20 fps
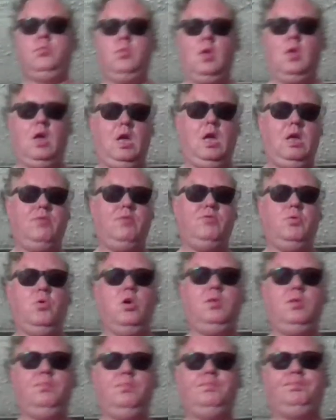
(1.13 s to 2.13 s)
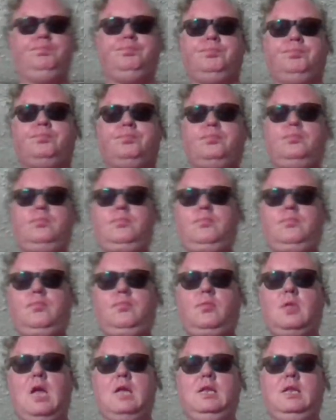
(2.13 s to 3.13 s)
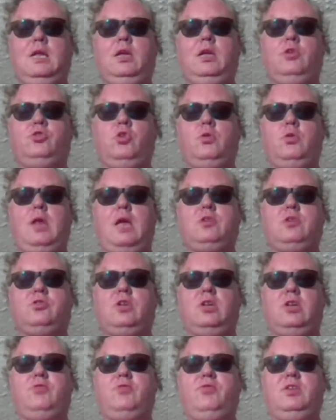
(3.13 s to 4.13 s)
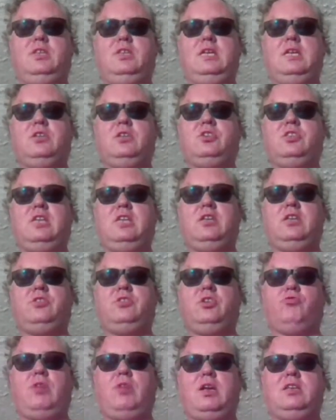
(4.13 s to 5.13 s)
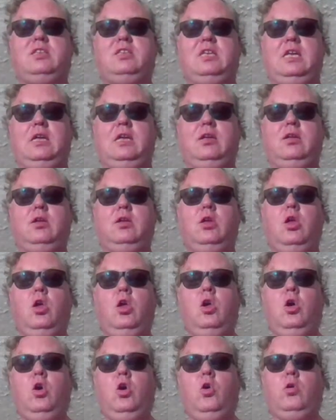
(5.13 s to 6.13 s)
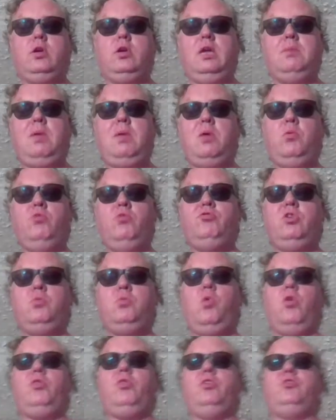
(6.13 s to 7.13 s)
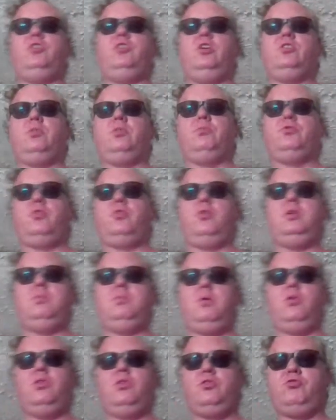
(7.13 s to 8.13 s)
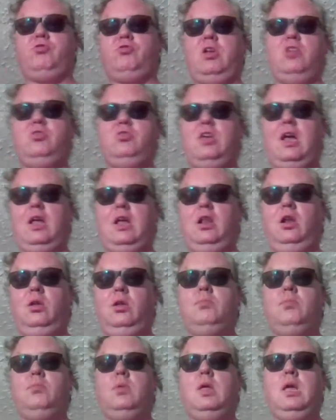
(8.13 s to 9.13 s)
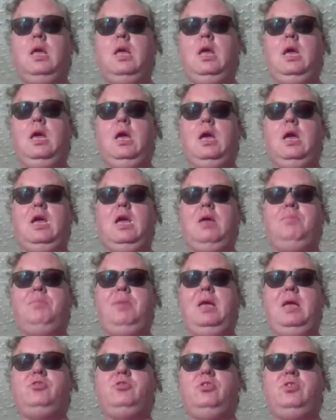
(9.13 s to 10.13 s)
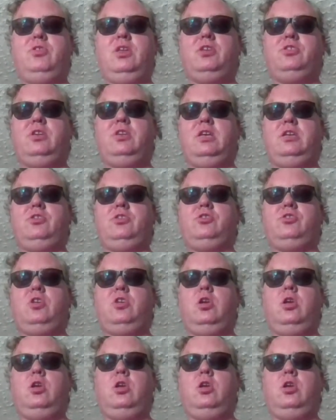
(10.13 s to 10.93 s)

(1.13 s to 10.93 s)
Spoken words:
Hi everyone, I'd like to show an exercise for Diastasis Recti. Okay, you might be wondering what this is. I'm sorry about the strange angle. Basically, this is